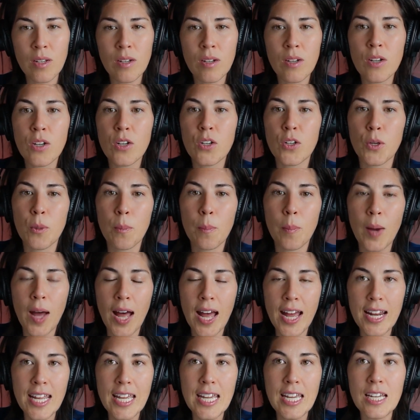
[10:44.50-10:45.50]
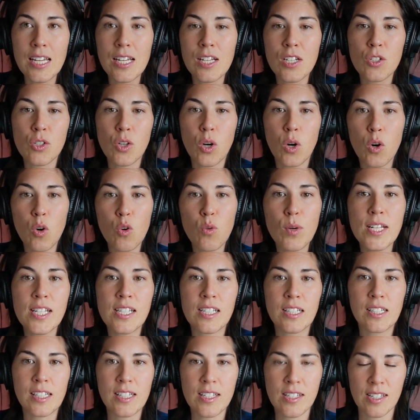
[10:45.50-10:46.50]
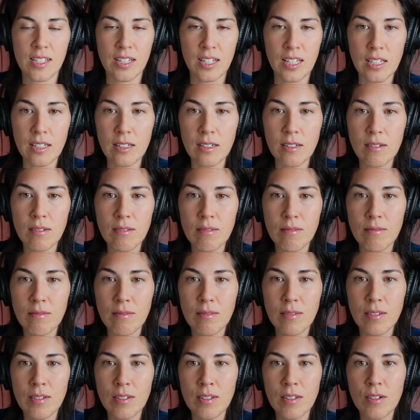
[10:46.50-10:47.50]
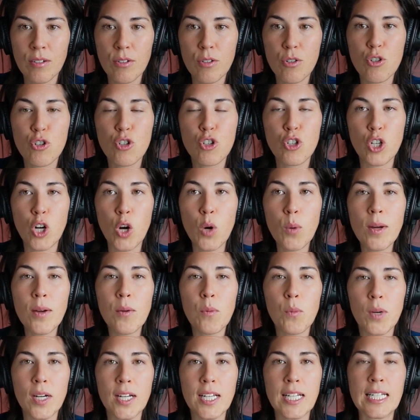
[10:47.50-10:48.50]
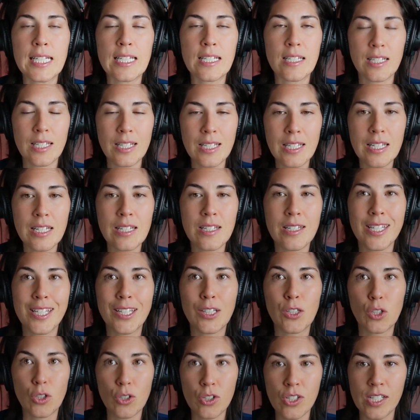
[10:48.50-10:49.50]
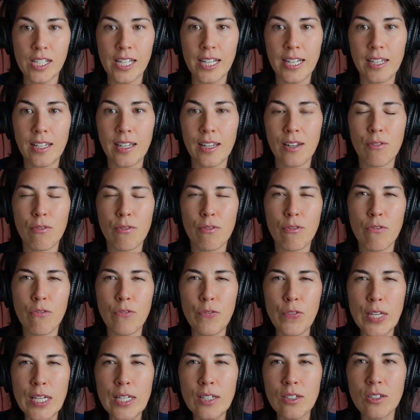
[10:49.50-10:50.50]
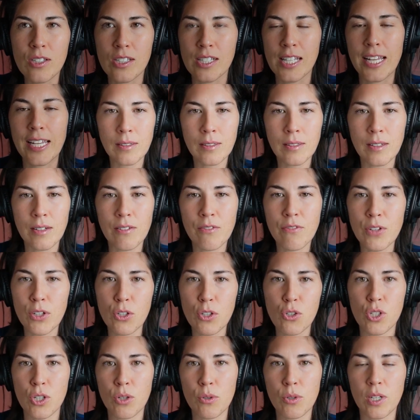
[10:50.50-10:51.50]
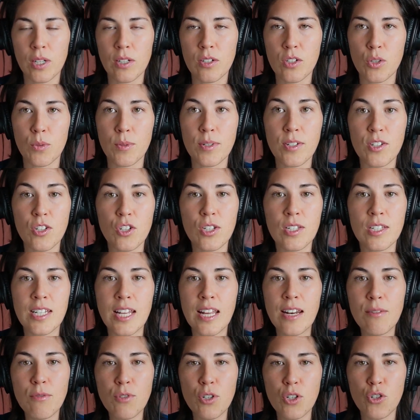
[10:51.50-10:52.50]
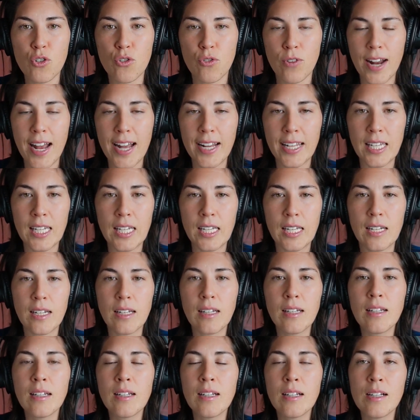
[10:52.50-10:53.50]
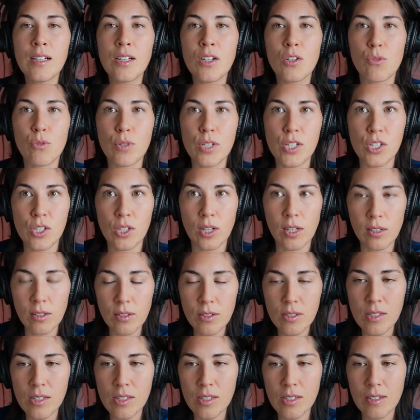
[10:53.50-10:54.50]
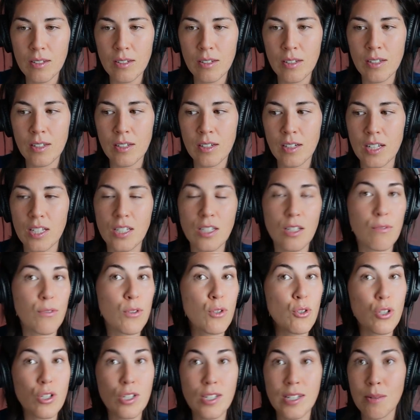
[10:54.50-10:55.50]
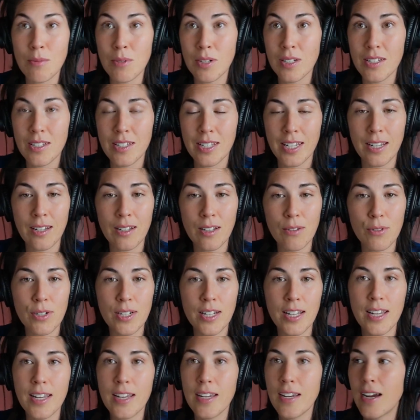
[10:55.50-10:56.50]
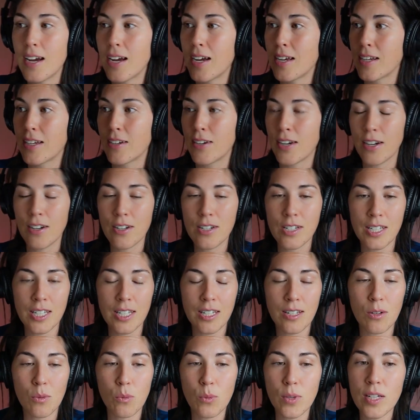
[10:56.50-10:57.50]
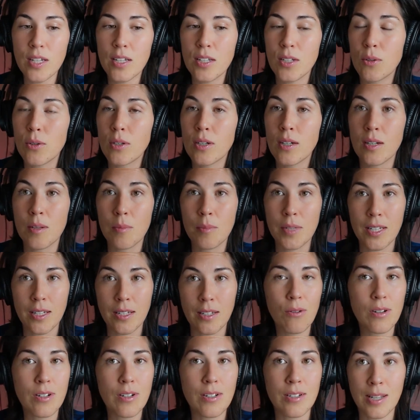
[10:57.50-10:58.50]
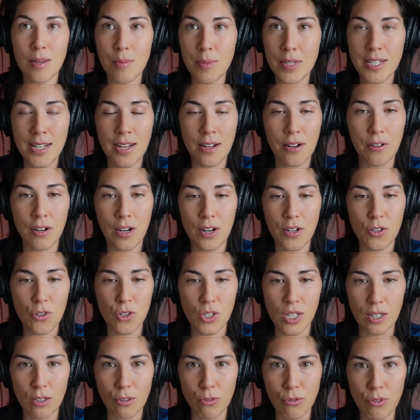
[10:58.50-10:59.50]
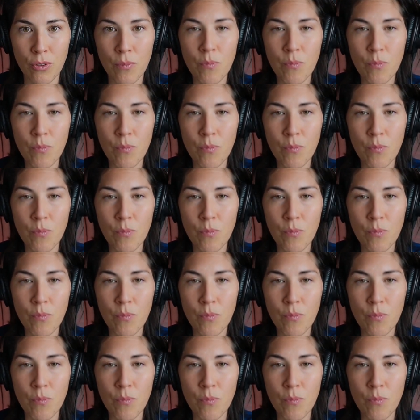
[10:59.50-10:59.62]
Your body is always listening. Show it what consistency looks like and feels like. It feels so good. So instead of just tracking results, because if you just stepped on the scale every day, I guarantee in a week, you're going to be Debbie Downer on yourself.